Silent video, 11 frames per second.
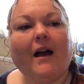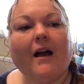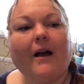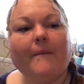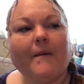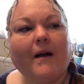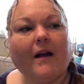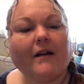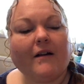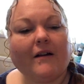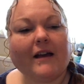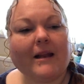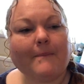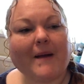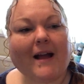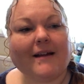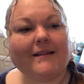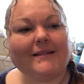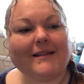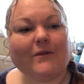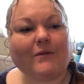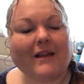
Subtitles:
I can't get it back until